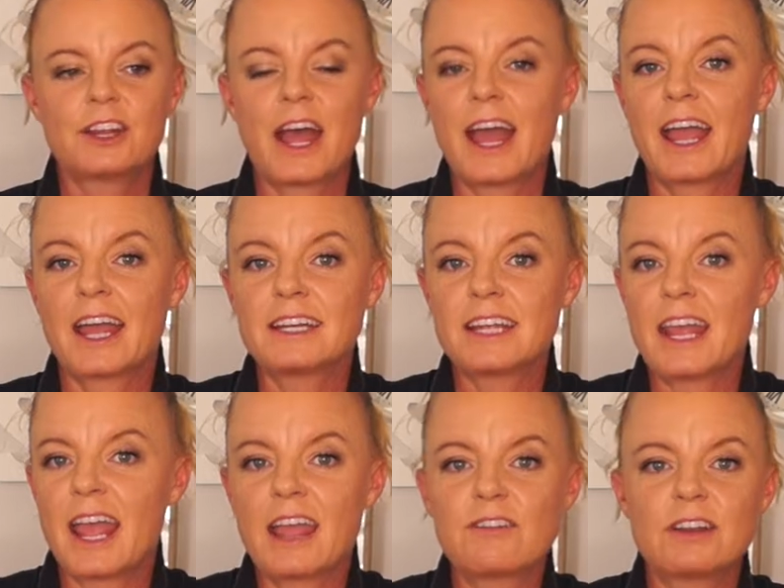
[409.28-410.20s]
handy,
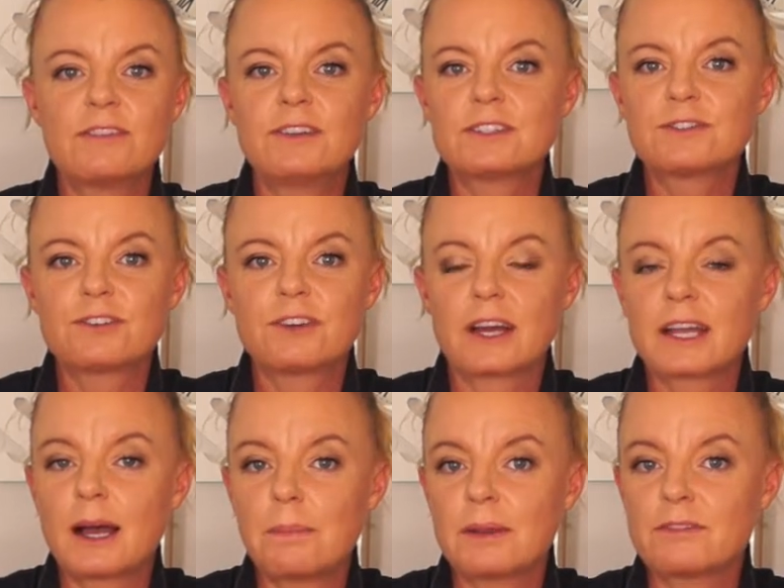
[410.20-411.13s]
even if it's for a
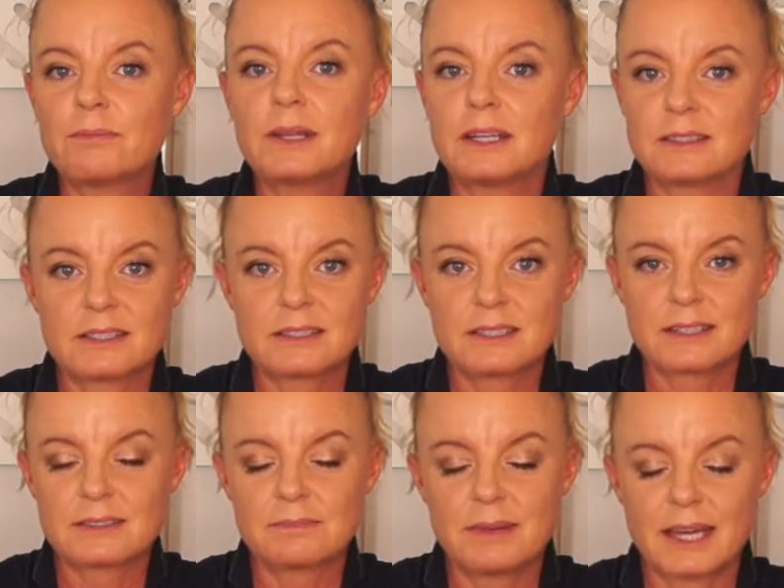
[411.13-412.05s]
couple of minutes, it
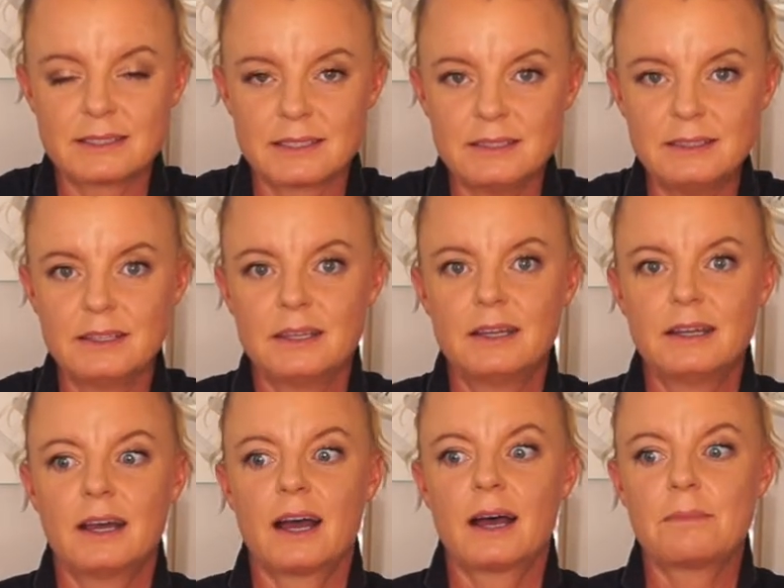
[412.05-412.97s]
doesn't matter.
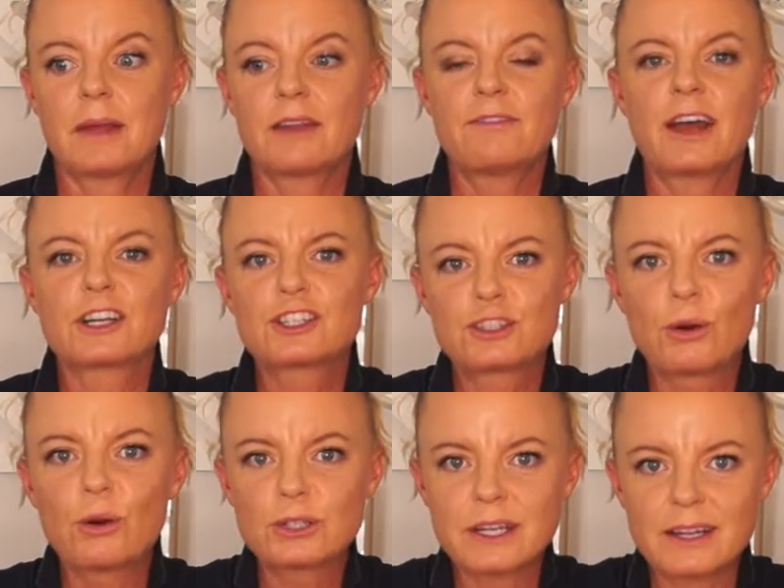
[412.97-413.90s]
In fact,
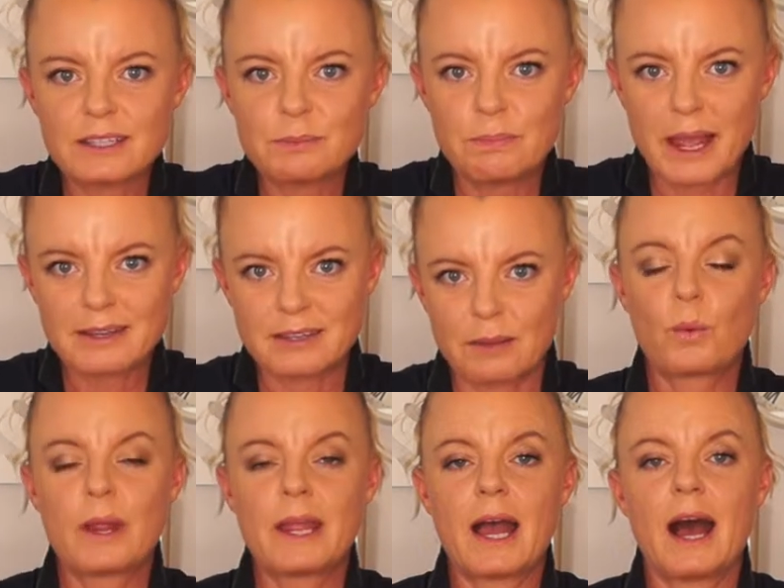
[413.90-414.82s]
shorter is better.
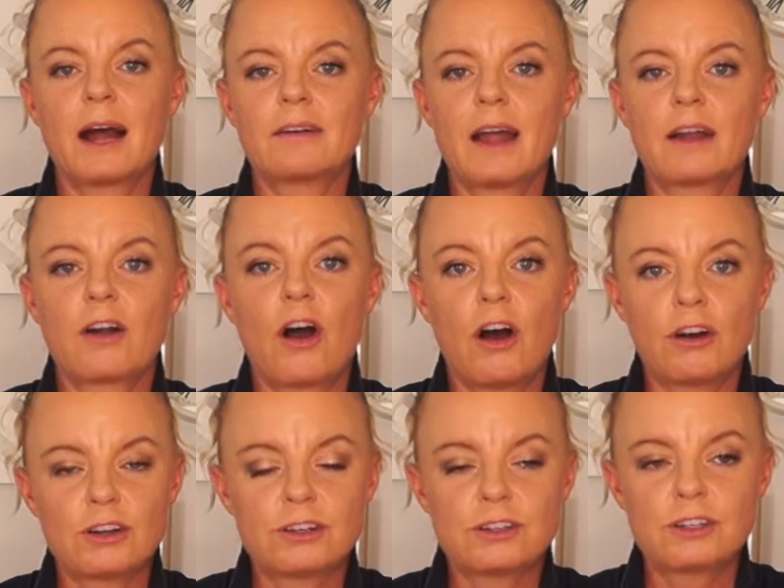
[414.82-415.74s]
We are our
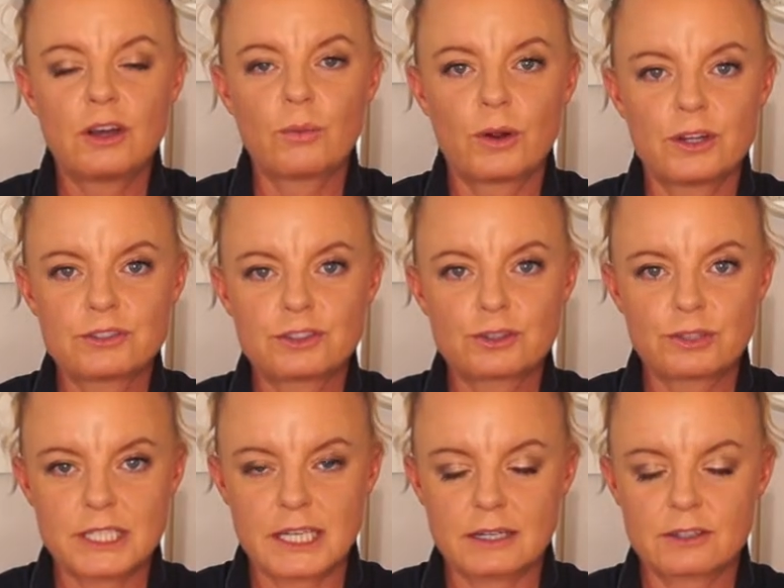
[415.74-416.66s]
own worst
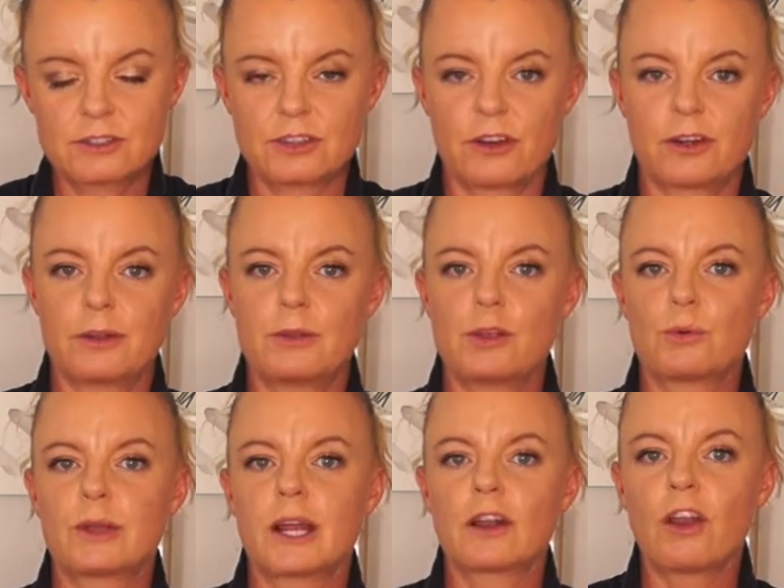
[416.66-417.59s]
critics, so
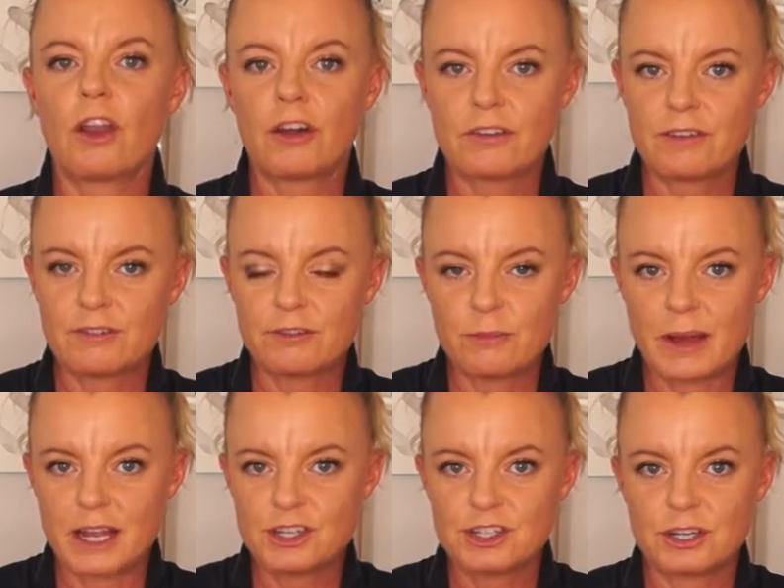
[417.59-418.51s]
you'll get a lot of
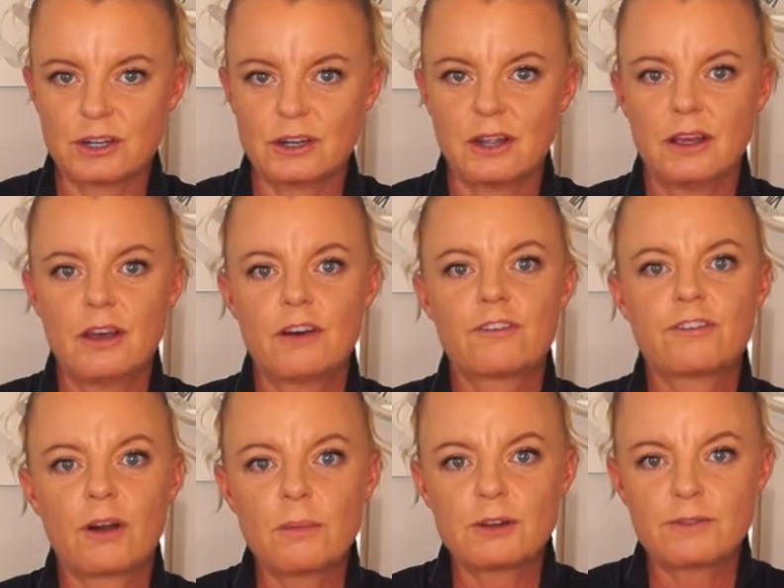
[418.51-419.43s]
information
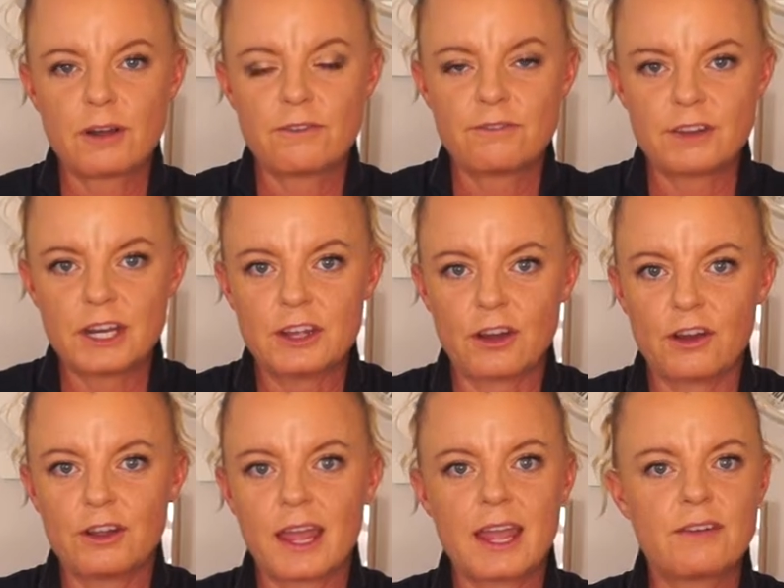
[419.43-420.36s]
from a
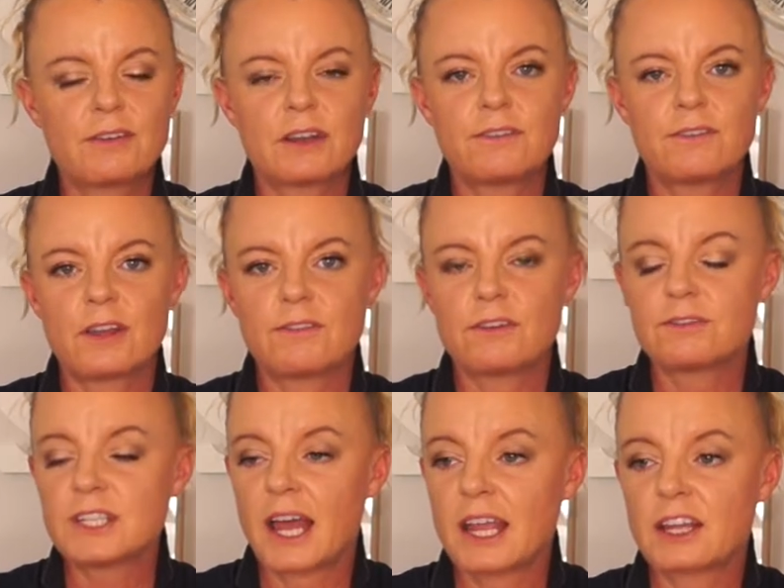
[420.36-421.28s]
video, even if you've
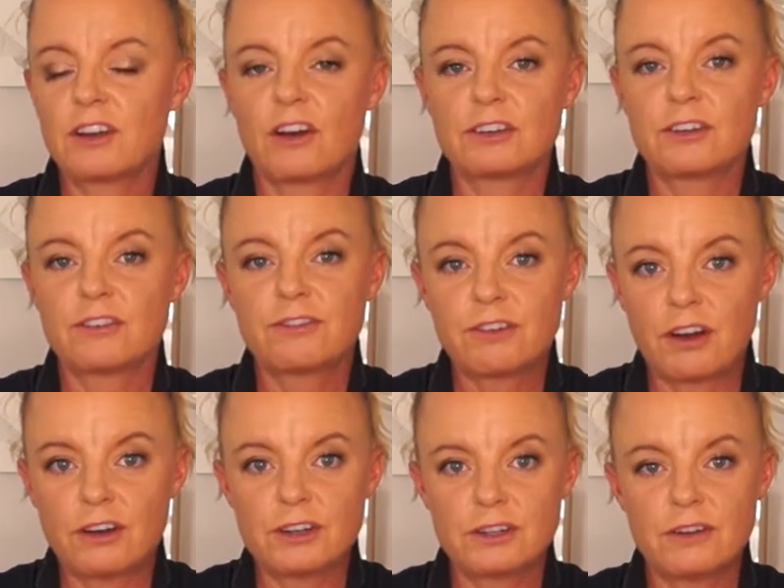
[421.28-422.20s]
taken it on your
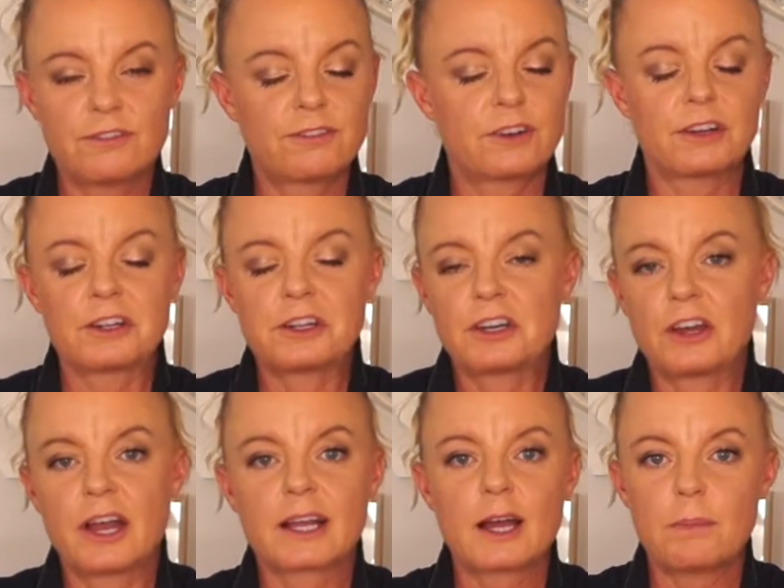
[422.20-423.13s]
phone for
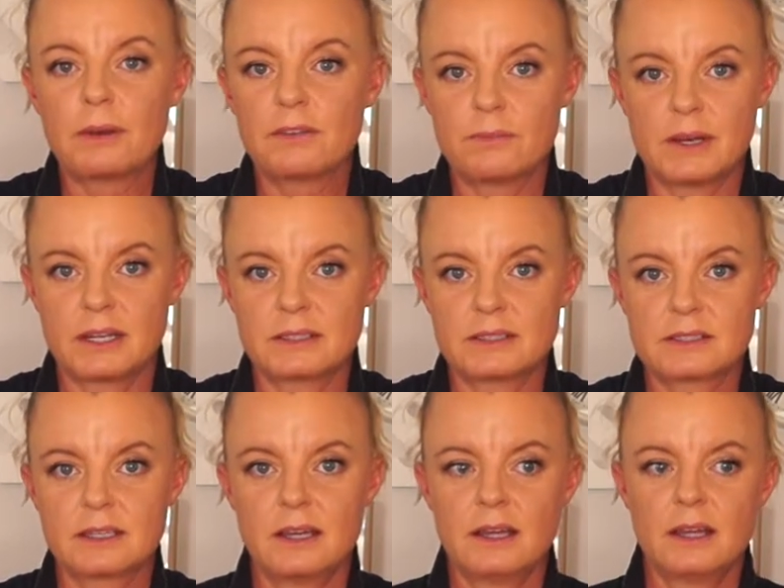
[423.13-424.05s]
a couple of minutes.